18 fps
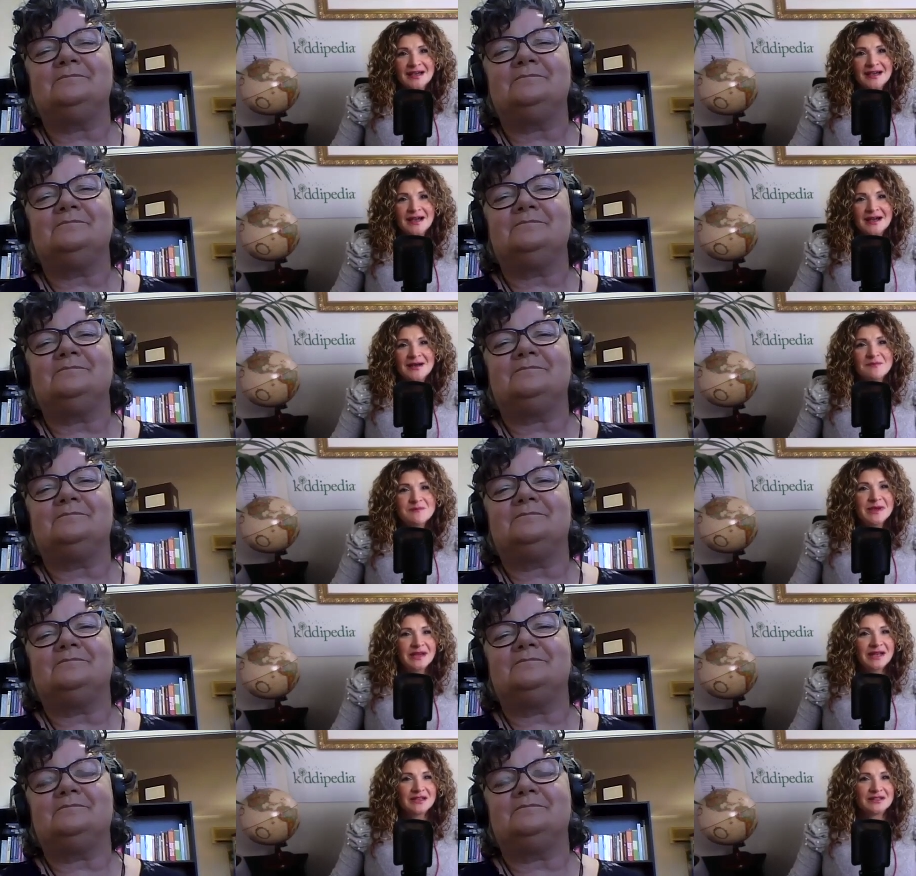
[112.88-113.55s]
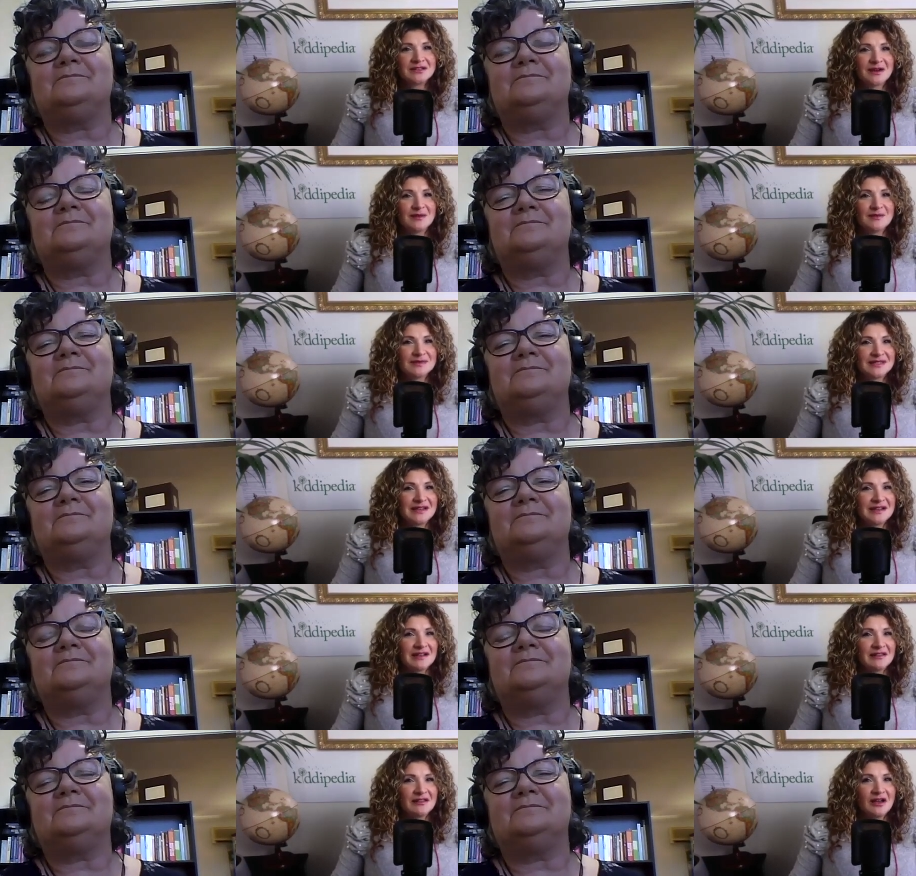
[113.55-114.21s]
Speaker 1: uh, many times
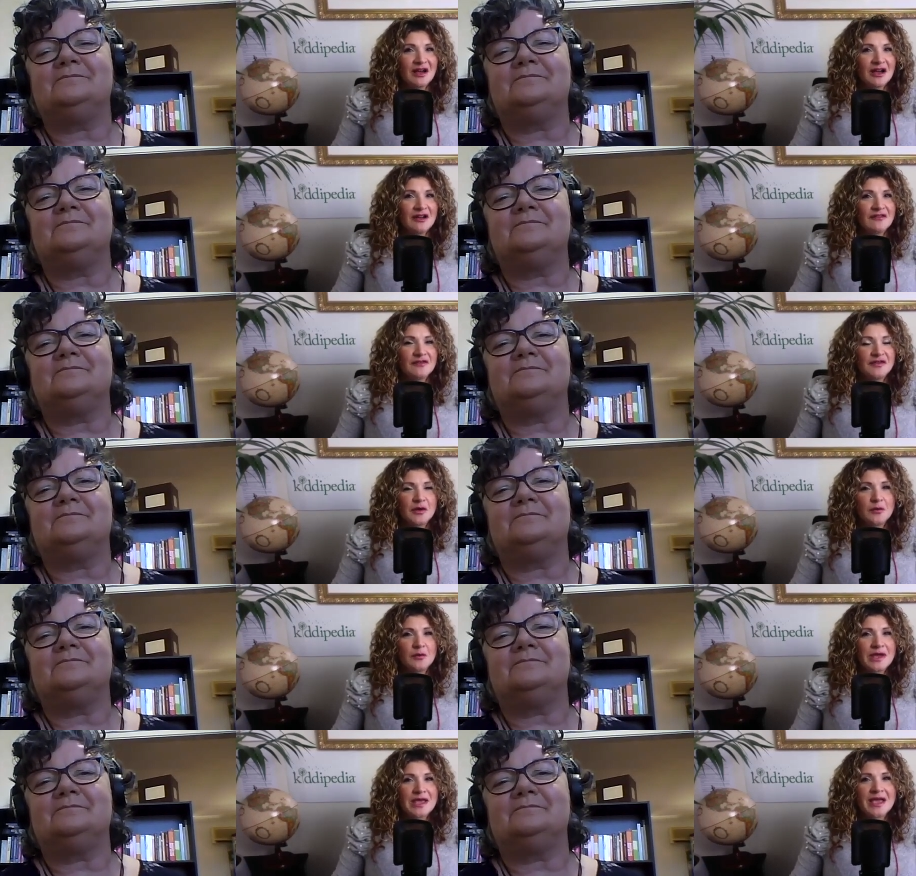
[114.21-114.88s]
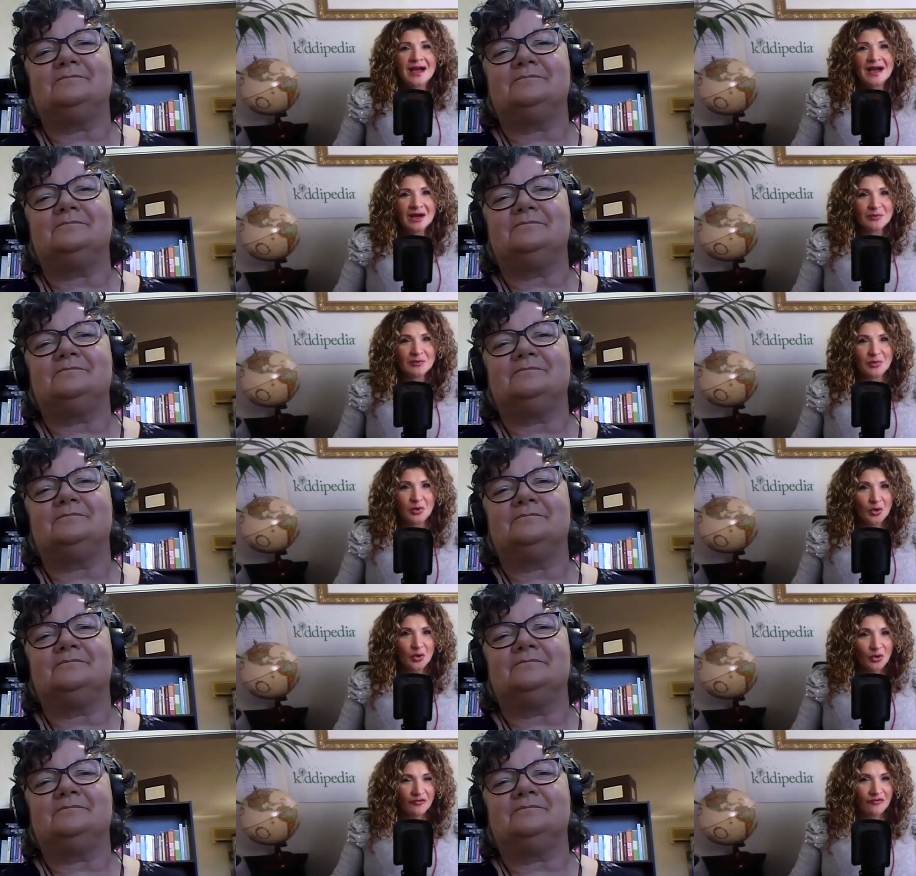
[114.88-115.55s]
in our life that we can't
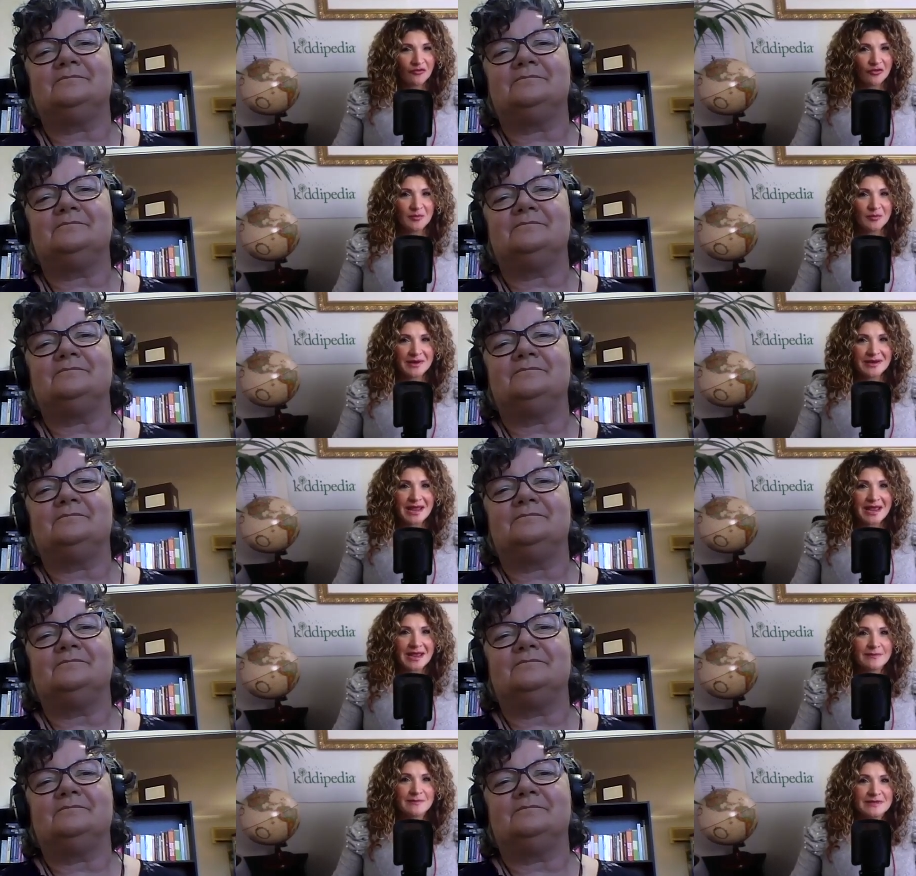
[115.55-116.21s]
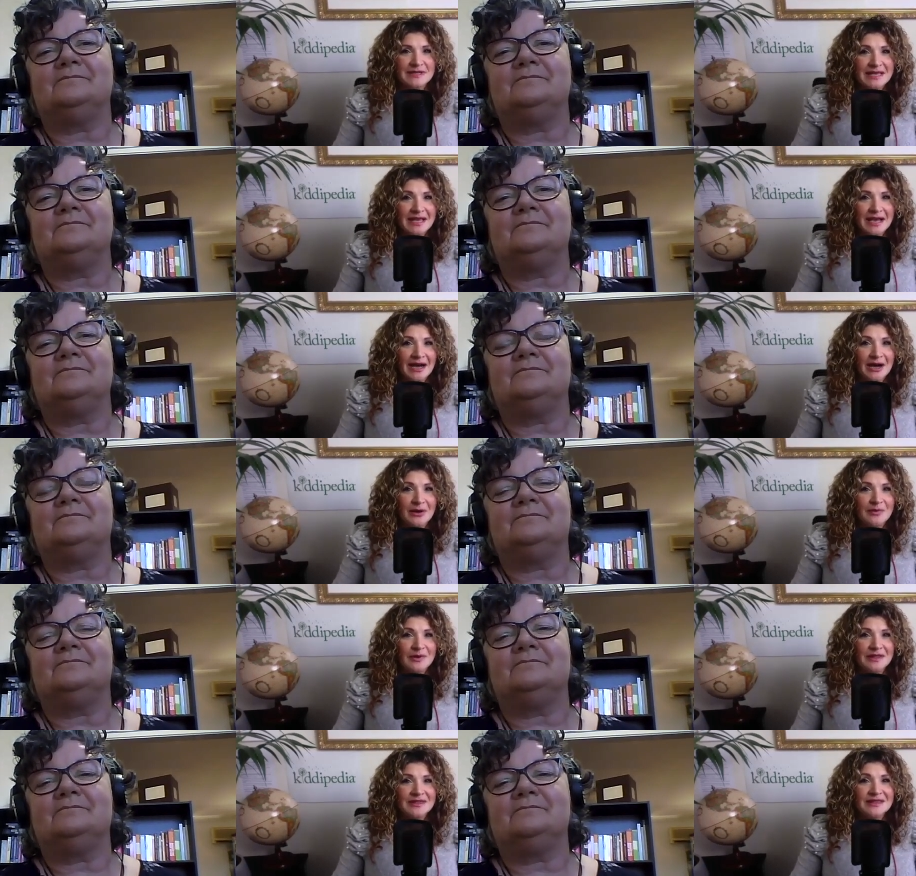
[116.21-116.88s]
pour from an empty
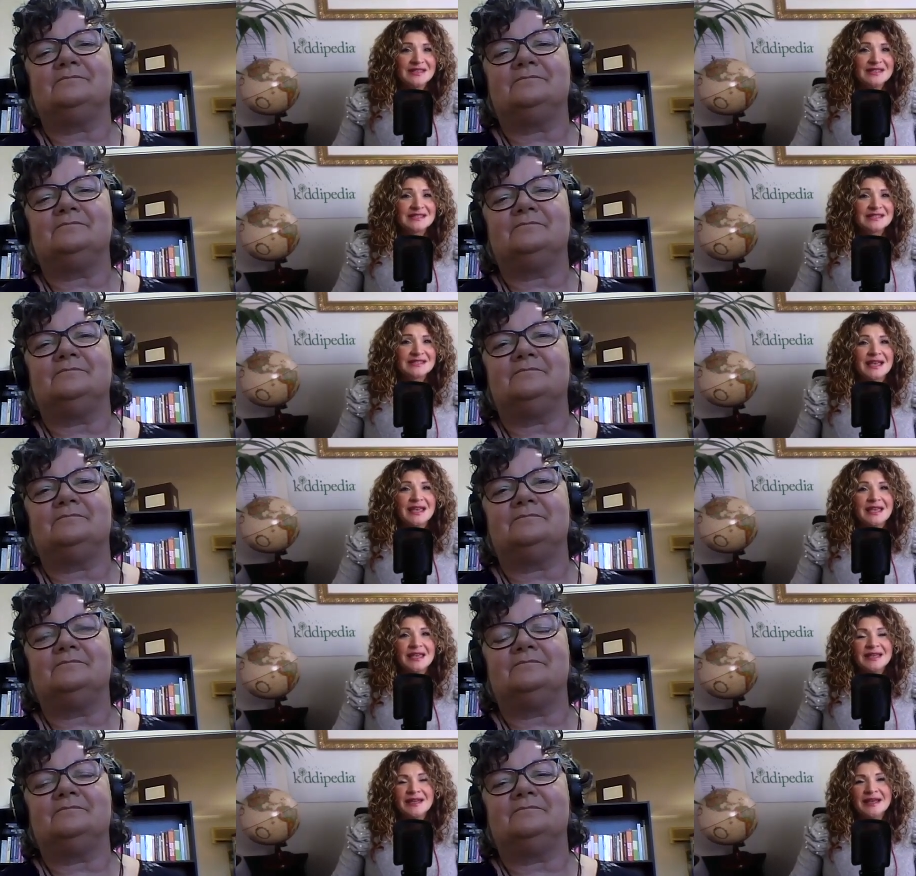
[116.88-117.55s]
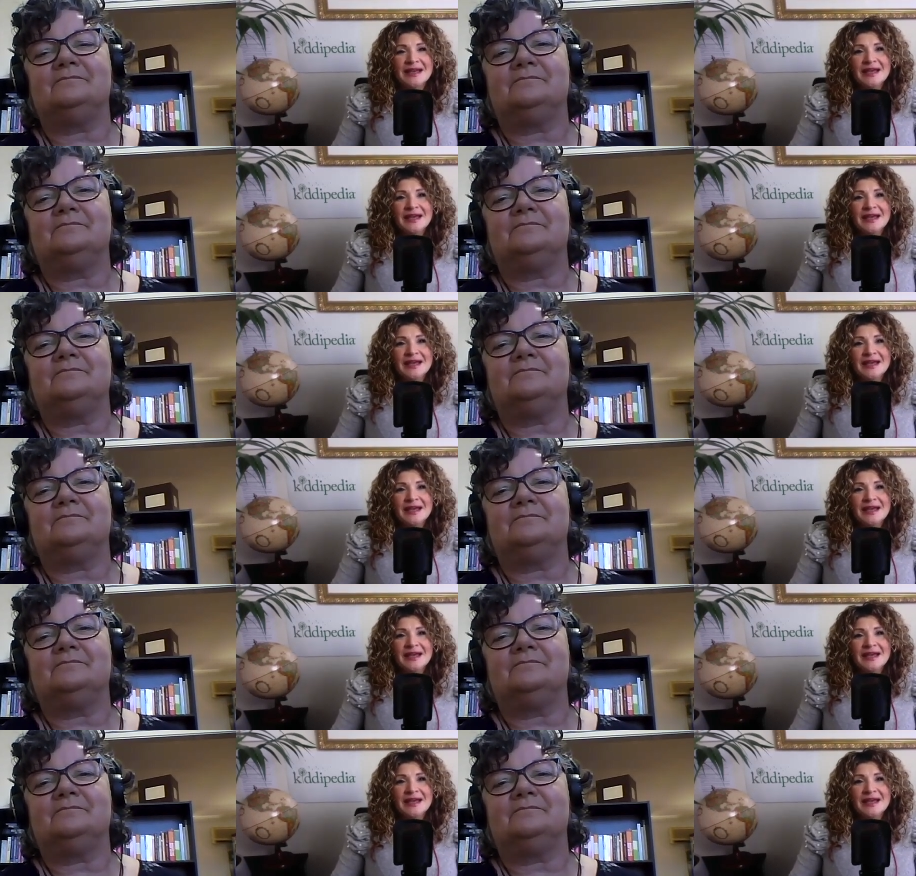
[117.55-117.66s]
cup. And this saying,